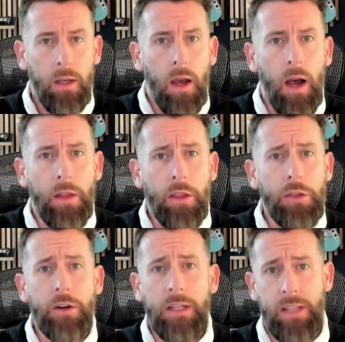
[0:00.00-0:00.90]
The
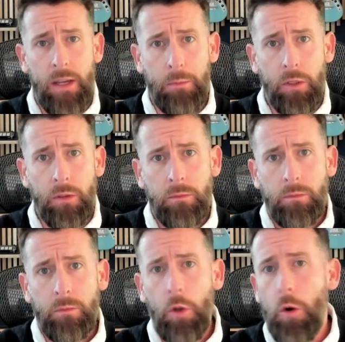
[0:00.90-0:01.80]
third example,
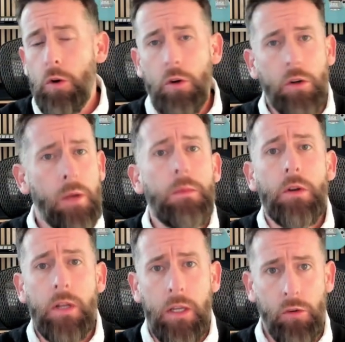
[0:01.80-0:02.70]
local
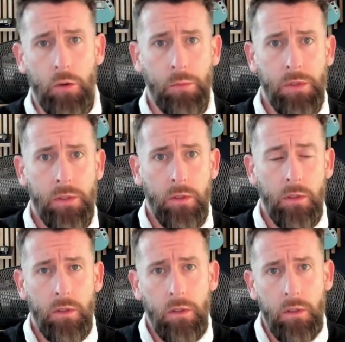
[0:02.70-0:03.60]
community groups.
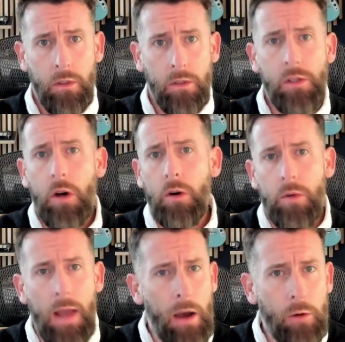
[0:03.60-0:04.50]
So
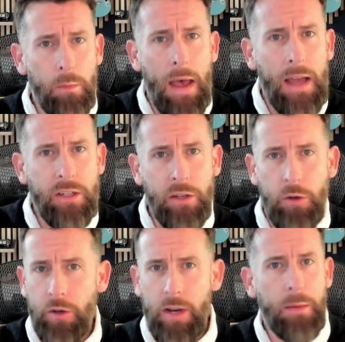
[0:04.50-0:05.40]
now imagine
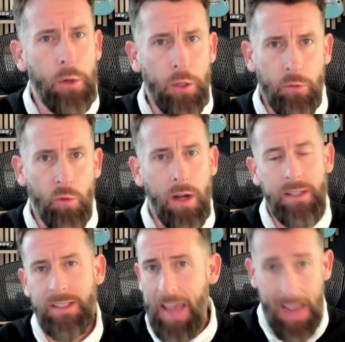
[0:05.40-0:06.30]
your neighborhood
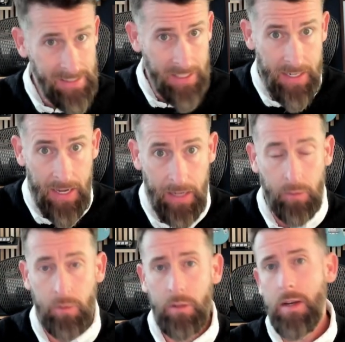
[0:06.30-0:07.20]
runs as a
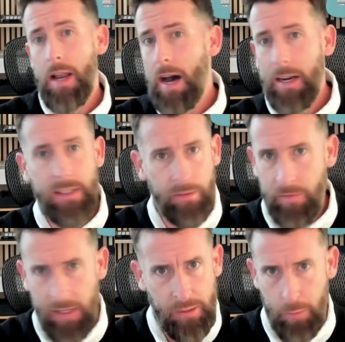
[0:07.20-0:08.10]
DAO, not as a
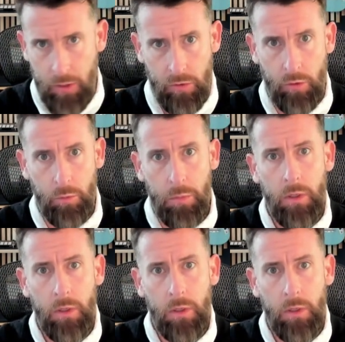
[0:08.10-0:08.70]
Facebook group.